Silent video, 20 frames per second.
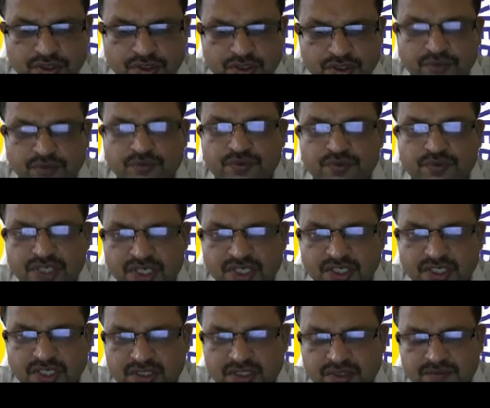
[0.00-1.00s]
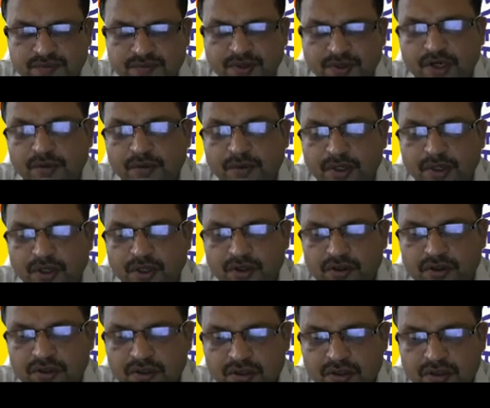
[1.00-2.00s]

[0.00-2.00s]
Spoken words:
the wear phenomenon